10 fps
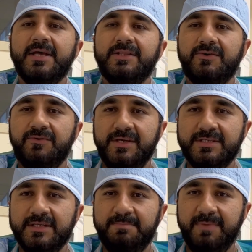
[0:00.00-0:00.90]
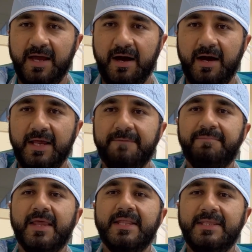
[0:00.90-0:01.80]
The reason behind
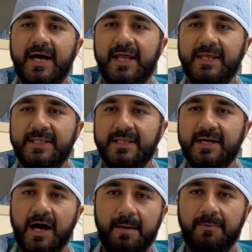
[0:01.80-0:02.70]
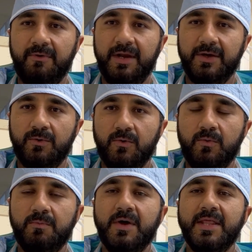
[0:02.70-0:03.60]
that, in the operating
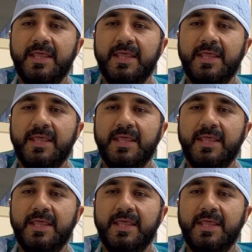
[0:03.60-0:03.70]
room,